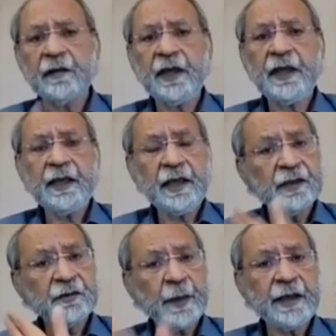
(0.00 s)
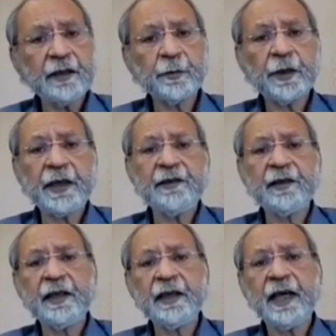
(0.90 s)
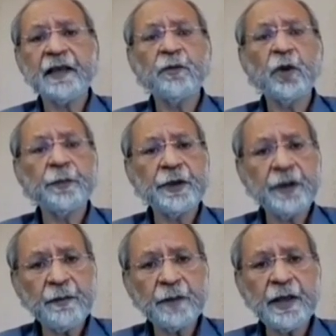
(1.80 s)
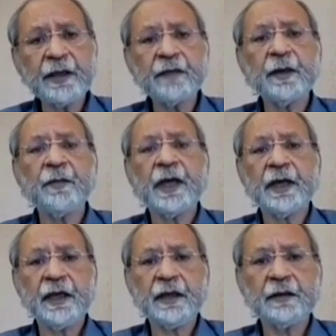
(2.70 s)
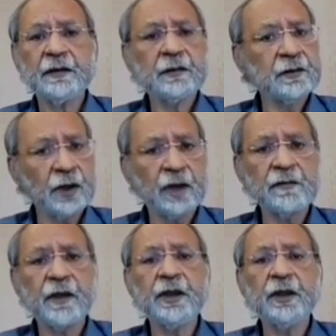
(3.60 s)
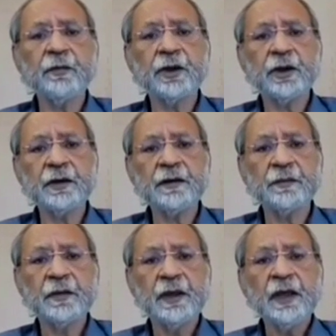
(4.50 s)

seen in spite of pricing at the more premium end of the market, strong volume growth.